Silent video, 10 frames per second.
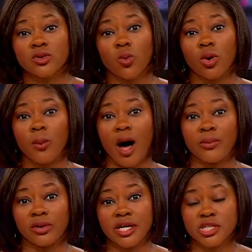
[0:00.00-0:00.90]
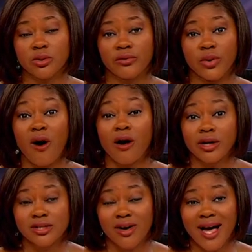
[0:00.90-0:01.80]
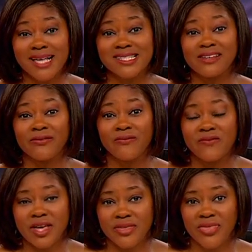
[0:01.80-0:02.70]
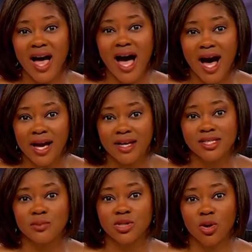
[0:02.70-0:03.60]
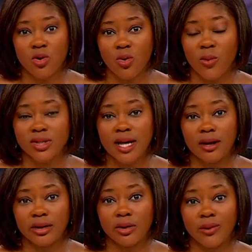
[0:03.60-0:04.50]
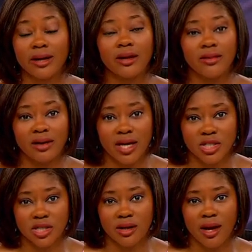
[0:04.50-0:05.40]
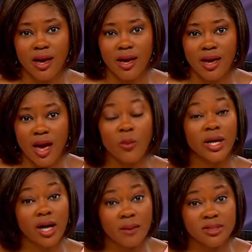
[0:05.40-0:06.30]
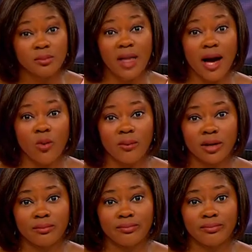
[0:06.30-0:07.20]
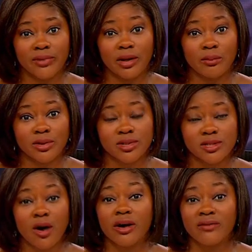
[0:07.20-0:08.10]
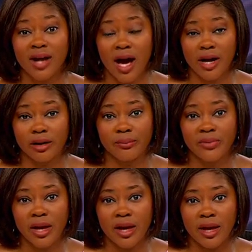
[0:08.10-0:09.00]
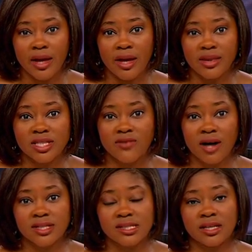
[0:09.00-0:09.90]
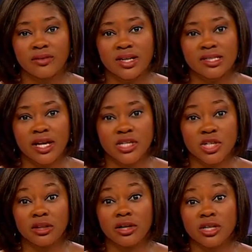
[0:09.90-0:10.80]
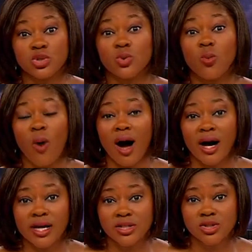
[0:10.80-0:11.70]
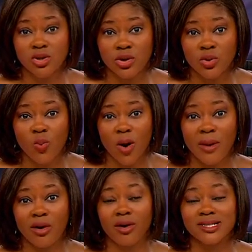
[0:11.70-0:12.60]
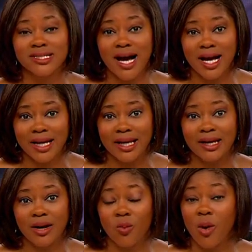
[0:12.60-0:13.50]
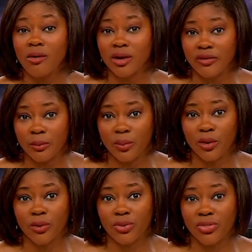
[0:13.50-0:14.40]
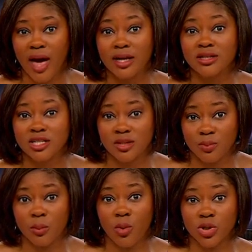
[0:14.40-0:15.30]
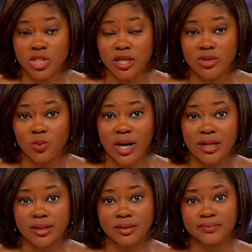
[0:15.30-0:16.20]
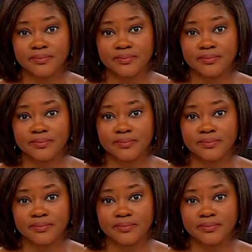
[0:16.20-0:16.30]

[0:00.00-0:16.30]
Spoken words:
to the World Population Review, Arkansas has the 5th highest maternal mortality rate in the nation. And when it comes to Black women, the numbers are even higher. In this Fox 16 investigation, I look into why certain women are dying while giving birth at a disproportionate rate.